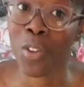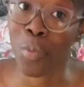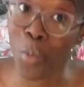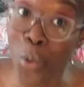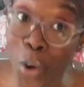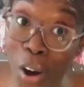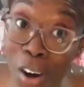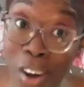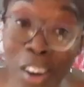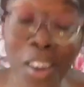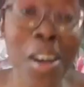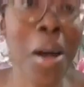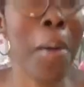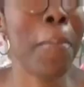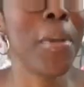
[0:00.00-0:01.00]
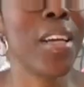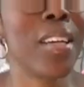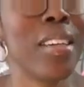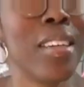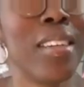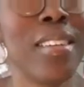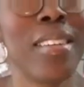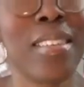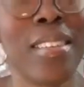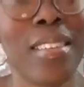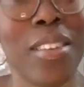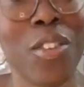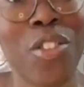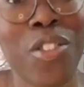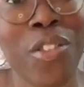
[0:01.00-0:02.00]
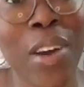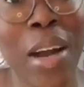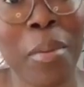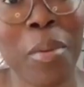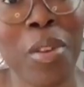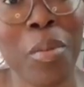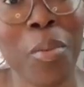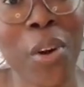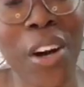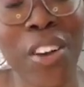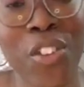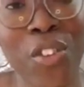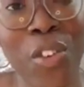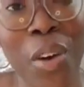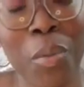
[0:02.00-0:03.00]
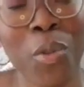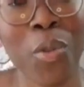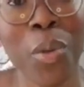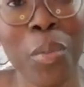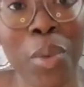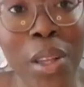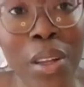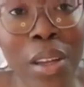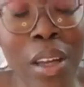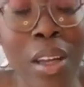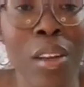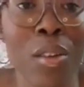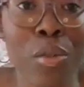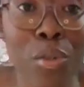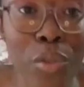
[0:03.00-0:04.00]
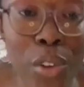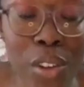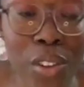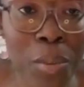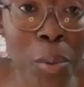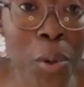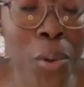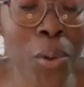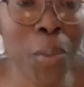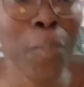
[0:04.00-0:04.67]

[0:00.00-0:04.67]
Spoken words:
bra because the bra straps will be visible.